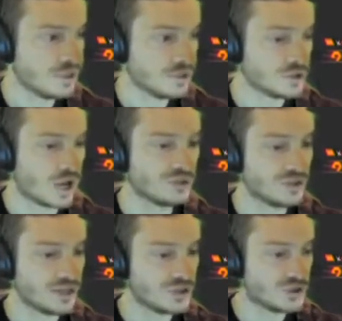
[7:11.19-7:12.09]
The
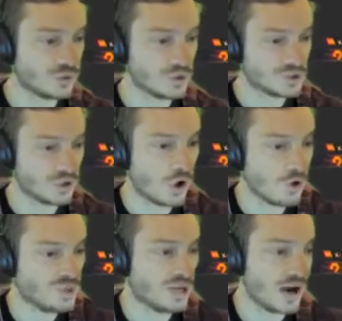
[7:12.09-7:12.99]
underlying storage could
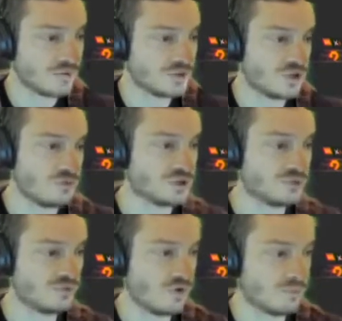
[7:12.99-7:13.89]
only offer so much
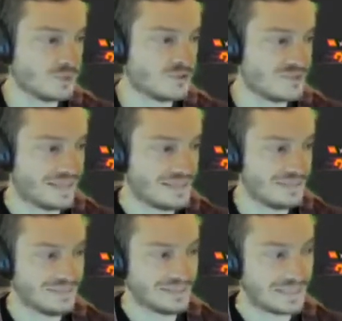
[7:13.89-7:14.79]
performance for that
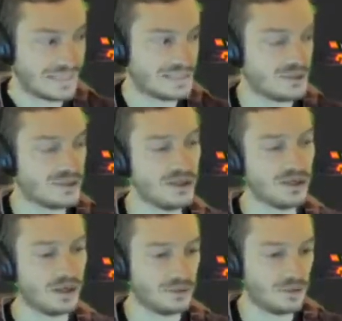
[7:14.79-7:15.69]
given LUN
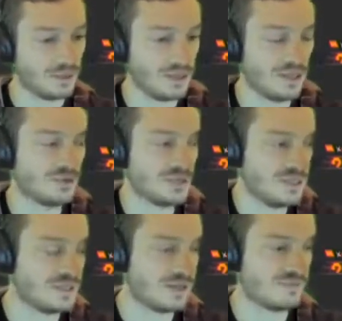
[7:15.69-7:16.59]
sitting
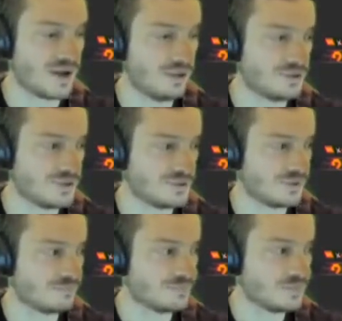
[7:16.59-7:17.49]
underneath that file
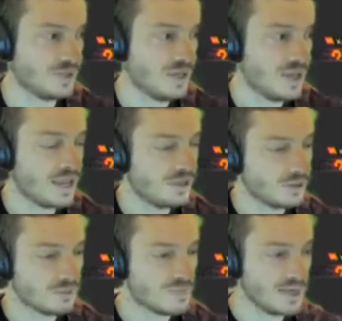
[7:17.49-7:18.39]
system. And there
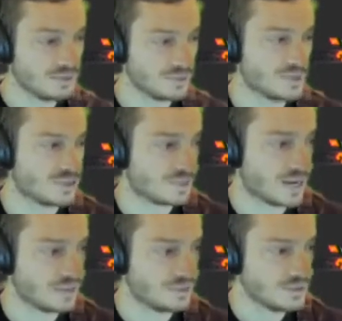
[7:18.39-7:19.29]
were many reasons
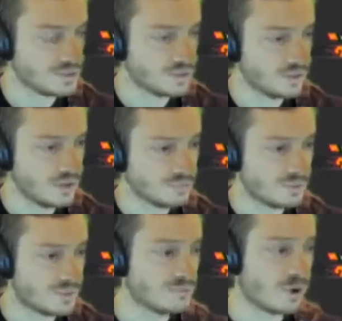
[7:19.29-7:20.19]
behind this, but
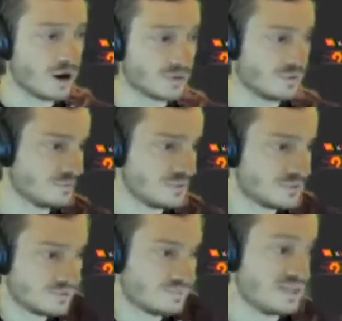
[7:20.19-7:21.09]
a big part of it
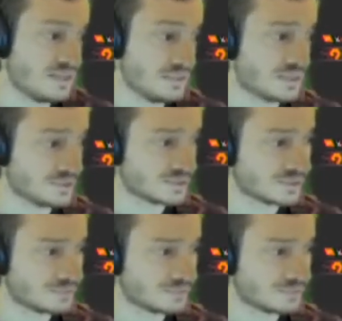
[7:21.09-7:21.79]
was spinning disk.